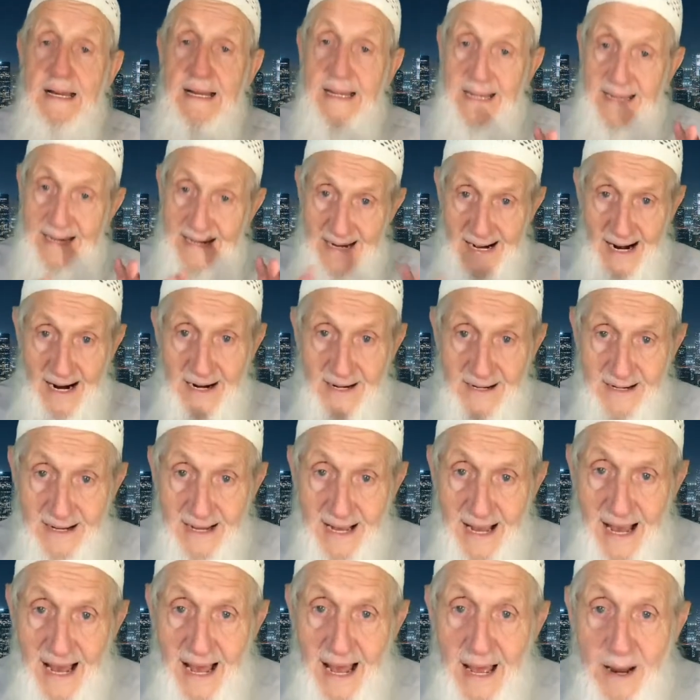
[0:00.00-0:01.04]
Yeah,
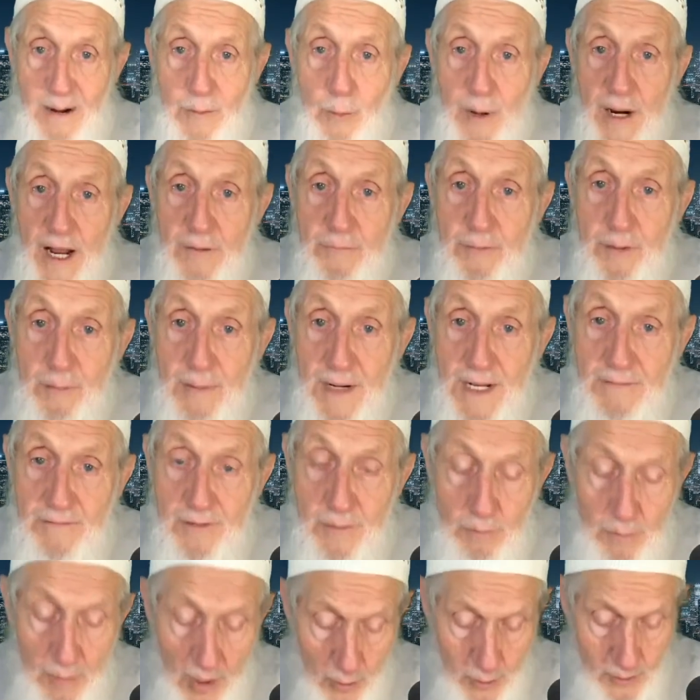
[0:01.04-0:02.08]
and we have to believe in
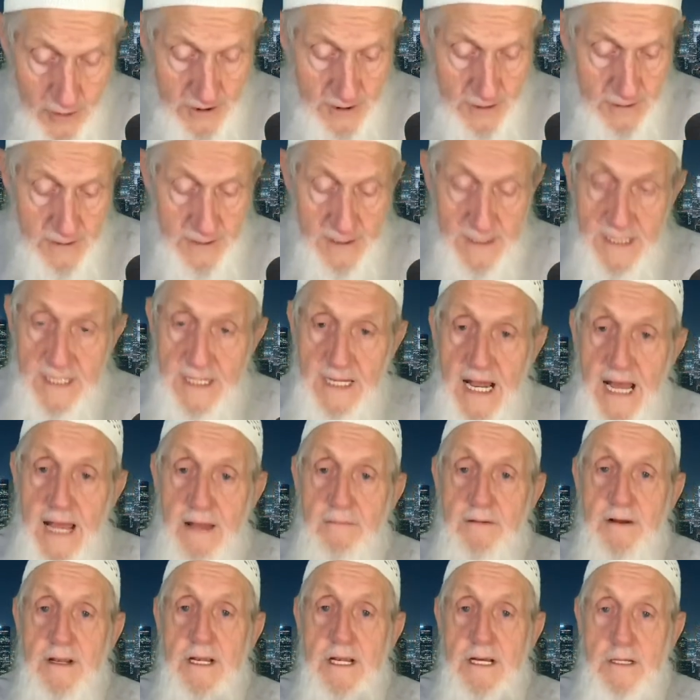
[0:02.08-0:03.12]
Moses and
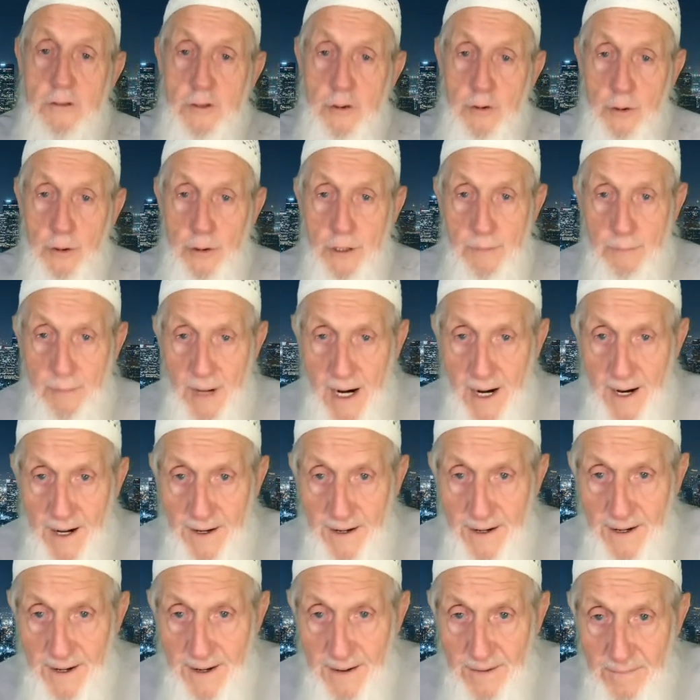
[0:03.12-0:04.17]
David and Suleiman.
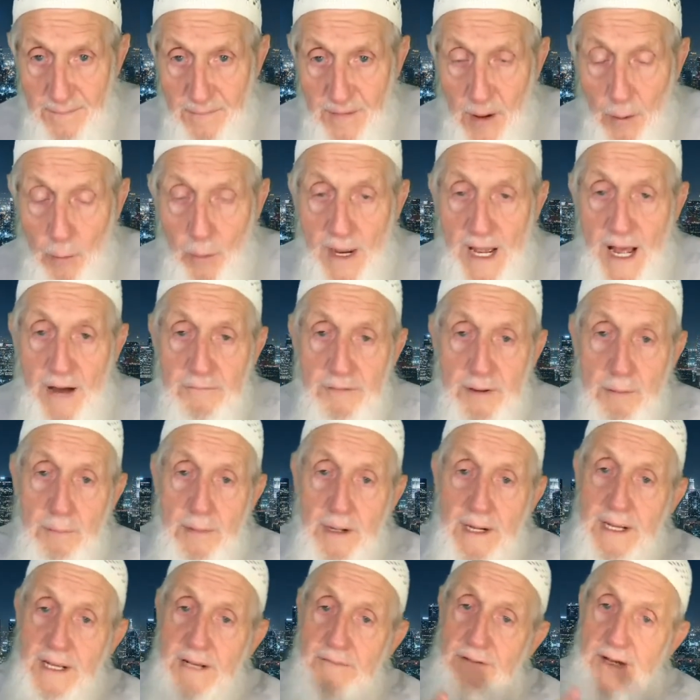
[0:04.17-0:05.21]
We have to
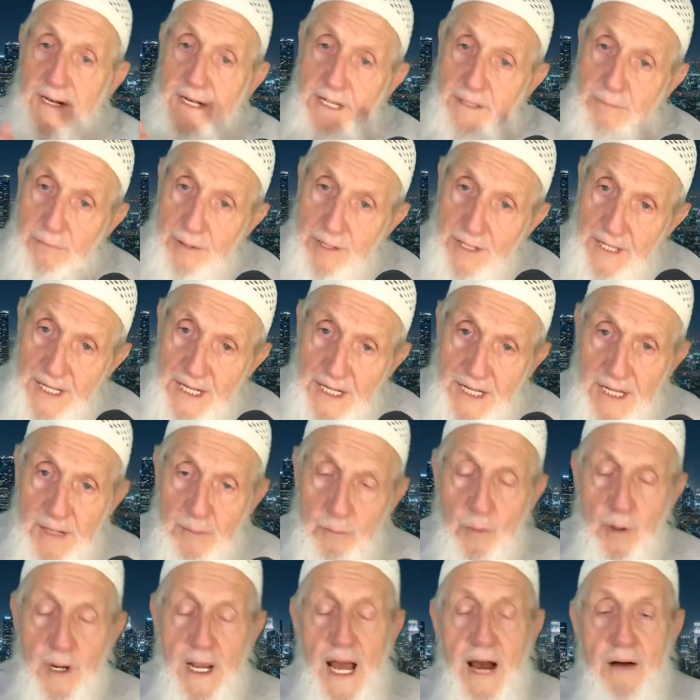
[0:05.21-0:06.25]
believe in Ibrahim.
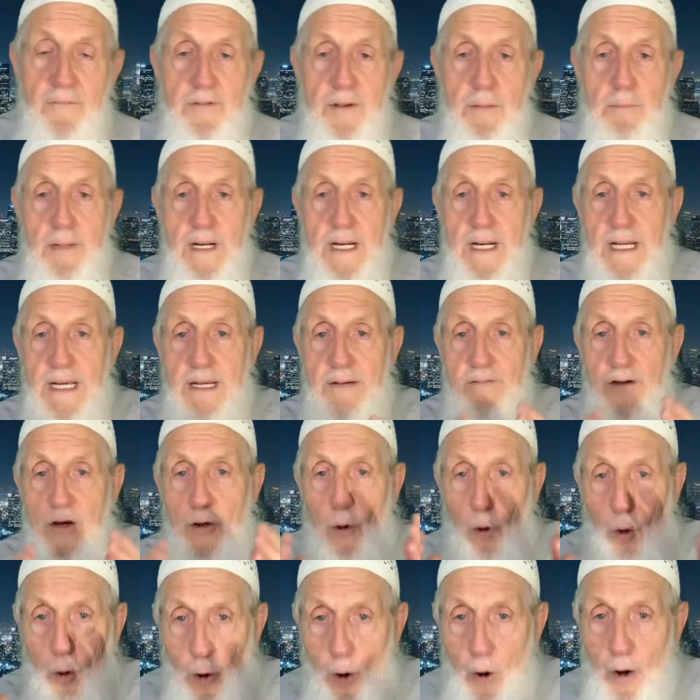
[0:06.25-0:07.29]
We have to believe in
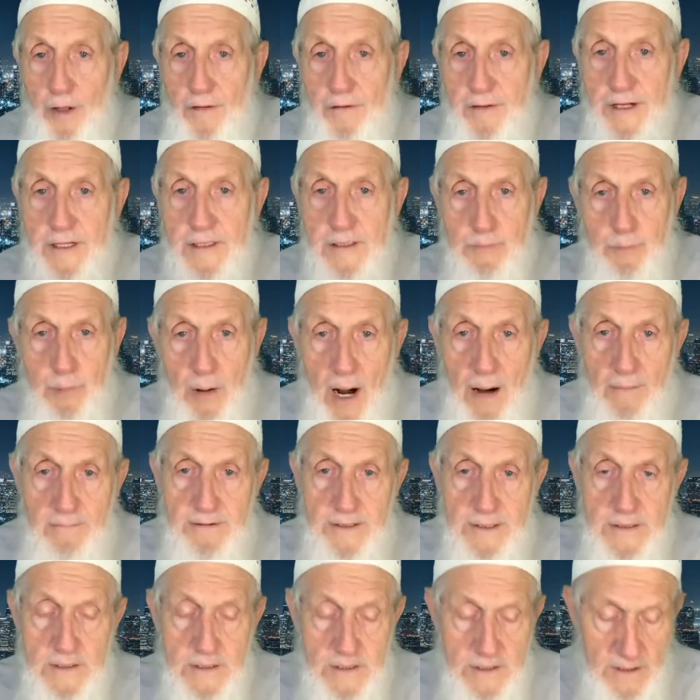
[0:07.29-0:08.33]
all of these
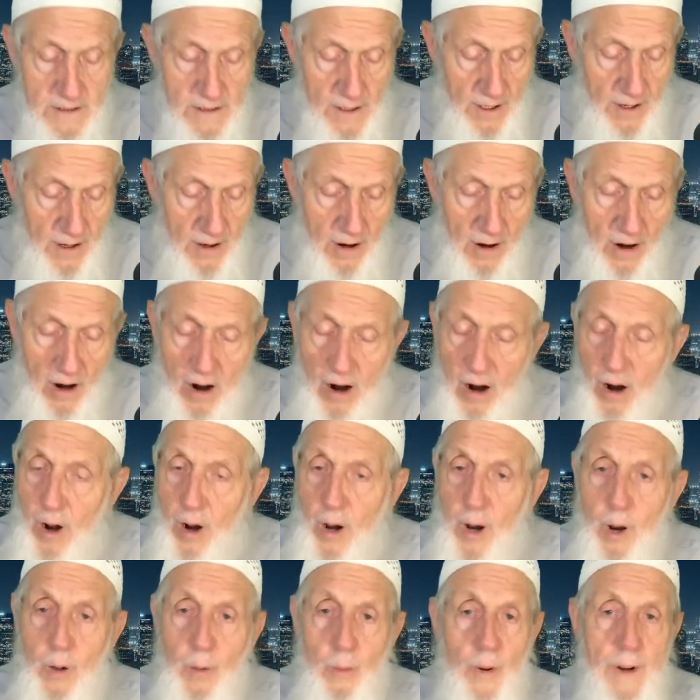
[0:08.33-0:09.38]
prophets, all
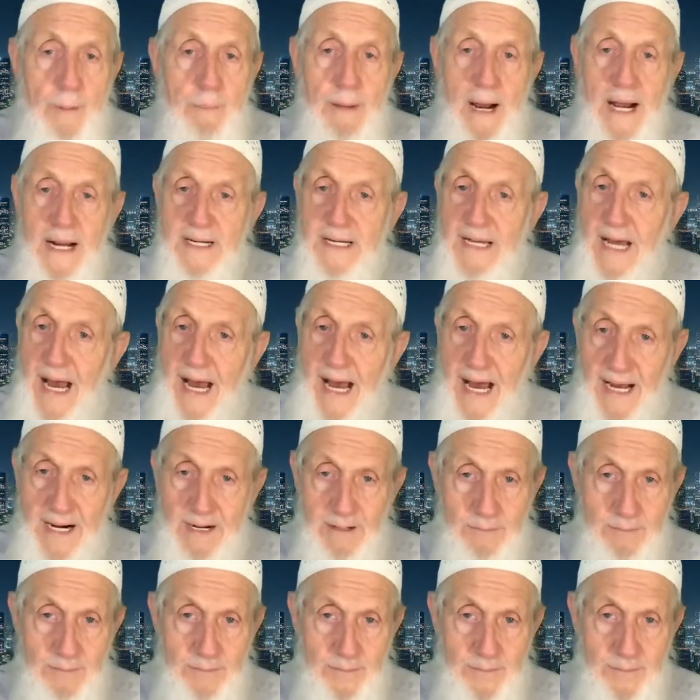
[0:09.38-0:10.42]
the way back to Adam.